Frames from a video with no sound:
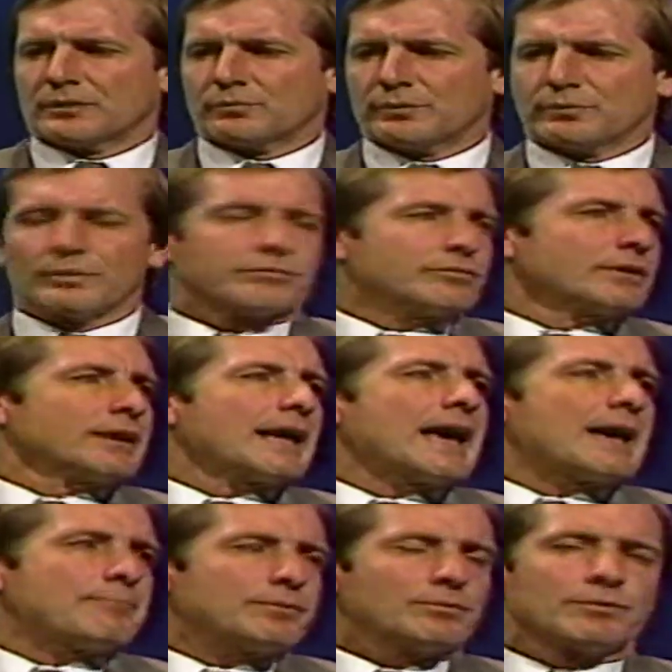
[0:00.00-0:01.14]
we weren't real
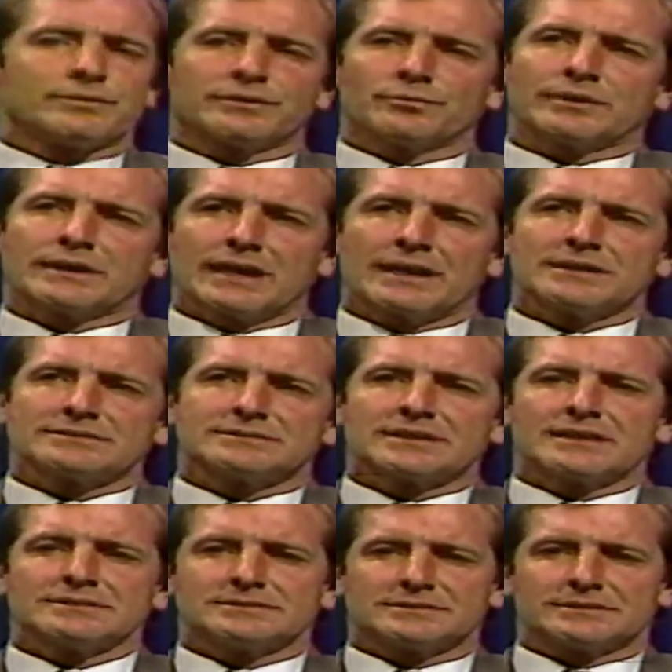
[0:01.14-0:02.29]
happy with, and we kind of
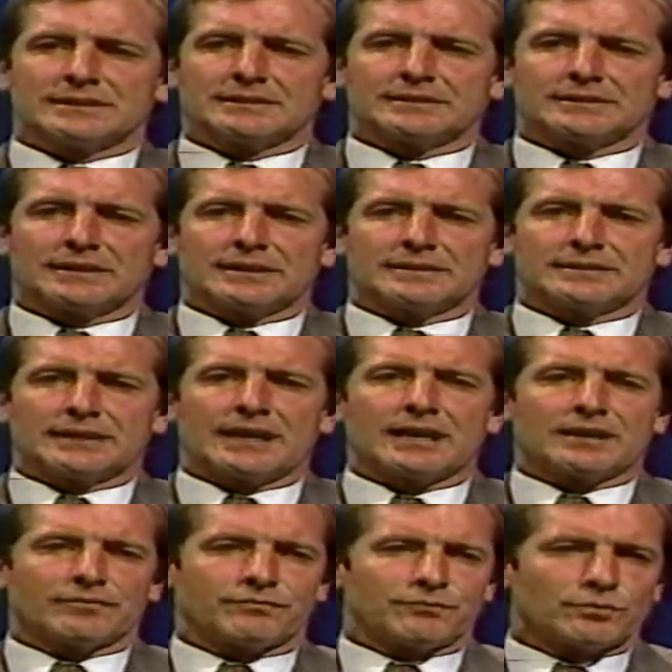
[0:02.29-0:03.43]
sensed that they
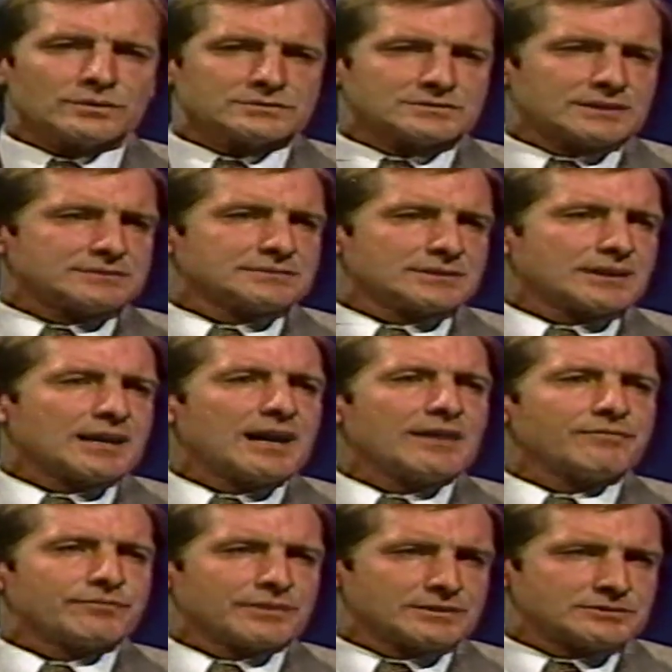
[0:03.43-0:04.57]
had a false sense of
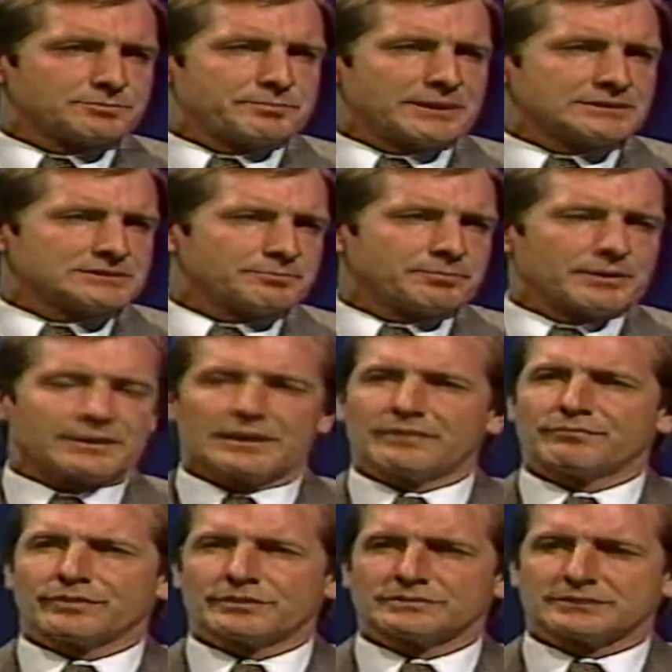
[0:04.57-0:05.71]
confidence based upon that
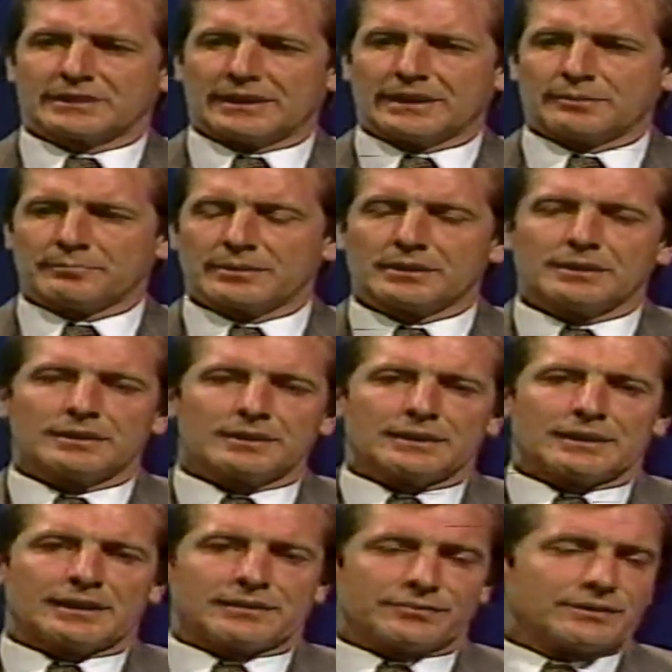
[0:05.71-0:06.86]
first game.
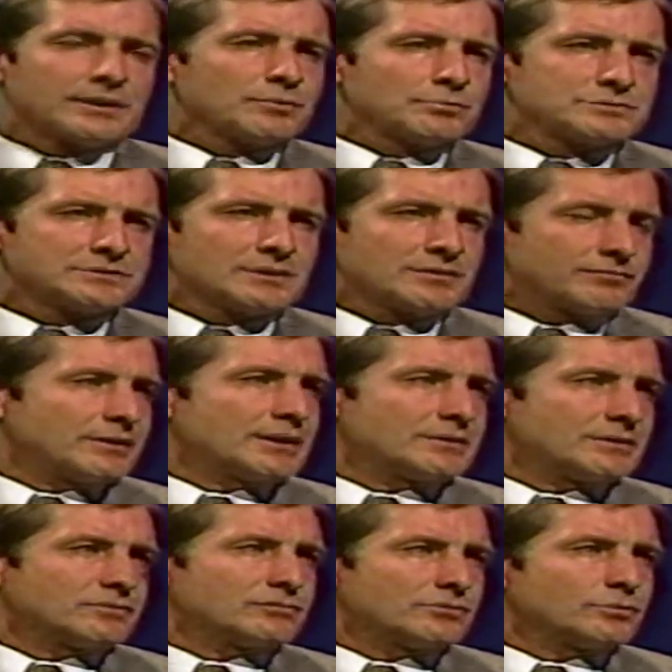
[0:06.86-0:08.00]
And I think it was an
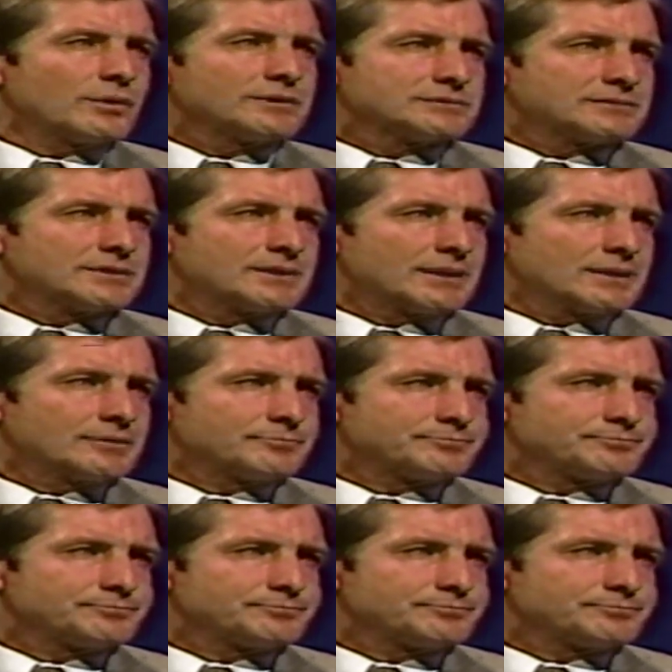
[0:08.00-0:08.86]
advantage to us today.